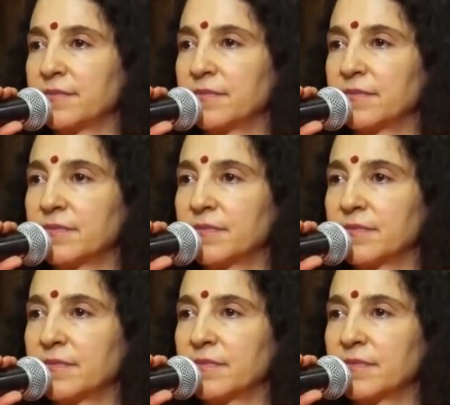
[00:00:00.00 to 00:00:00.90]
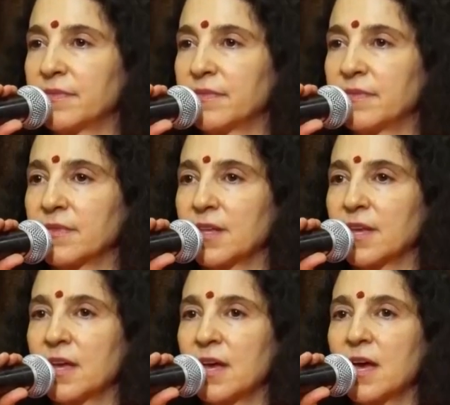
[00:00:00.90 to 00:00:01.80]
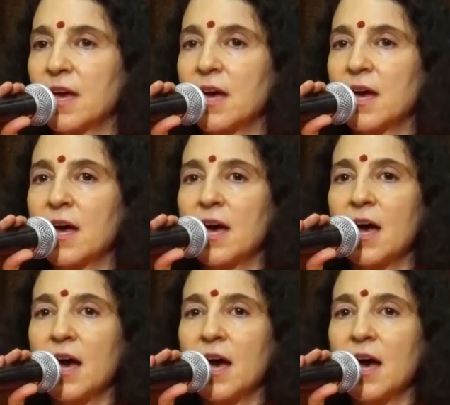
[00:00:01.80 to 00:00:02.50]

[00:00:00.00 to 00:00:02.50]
(silence)